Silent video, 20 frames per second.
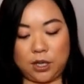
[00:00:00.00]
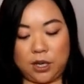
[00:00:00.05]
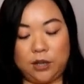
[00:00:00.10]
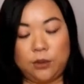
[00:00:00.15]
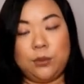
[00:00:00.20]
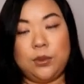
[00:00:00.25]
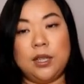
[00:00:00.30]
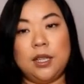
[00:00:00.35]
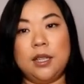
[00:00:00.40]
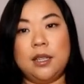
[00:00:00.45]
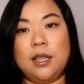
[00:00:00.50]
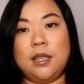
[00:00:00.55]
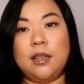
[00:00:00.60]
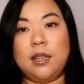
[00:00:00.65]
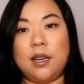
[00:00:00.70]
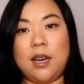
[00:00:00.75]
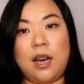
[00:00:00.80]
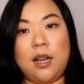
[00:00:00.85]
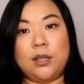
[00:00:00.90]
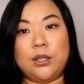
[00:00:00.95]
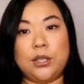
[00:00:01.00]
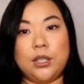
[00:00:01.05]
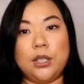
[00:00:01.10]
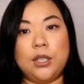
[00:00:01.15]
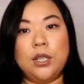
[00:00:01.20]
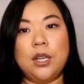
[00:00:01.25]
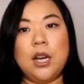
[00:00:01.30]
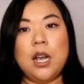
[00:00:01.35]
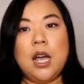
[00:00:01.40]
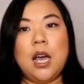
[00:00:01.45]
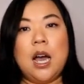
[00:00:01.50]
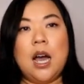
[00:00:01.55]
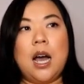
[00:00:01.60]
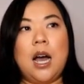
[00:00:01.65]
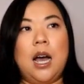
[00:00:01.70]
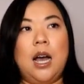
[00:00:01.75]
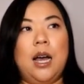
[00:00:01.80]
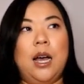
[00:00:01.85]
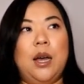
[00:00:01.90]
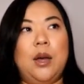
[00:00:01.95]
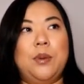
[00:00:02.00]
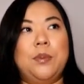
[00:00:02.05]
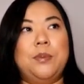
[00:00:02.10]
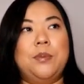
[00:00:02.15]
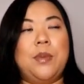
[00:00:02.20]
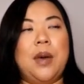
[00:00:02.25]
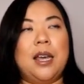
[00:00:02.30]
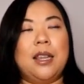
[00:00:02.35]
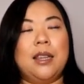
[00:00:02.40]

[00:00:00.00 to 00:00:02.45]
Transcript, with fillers: I really like the color. I